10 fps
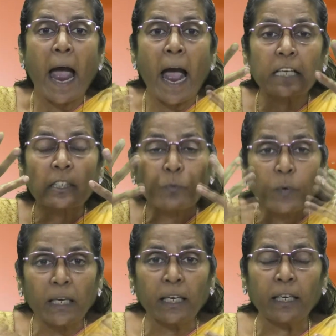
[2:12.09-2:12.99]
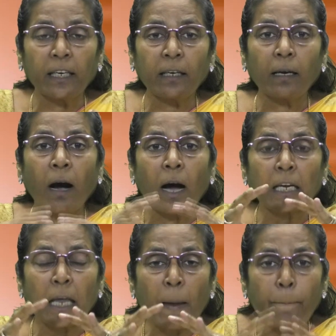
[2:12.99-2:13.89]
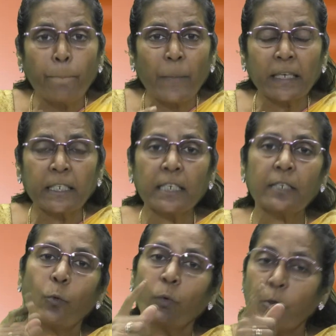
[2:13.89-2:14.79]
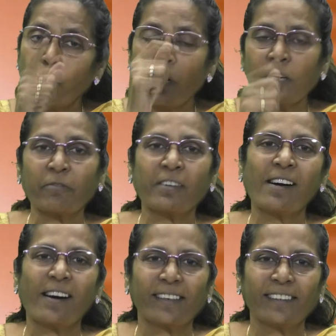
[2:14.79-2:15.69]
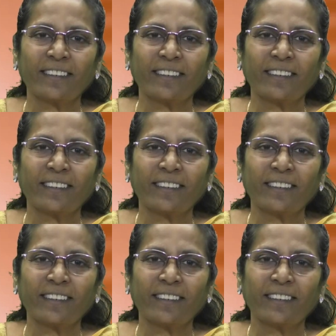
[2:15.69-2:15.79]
as we are embedded with the word of God.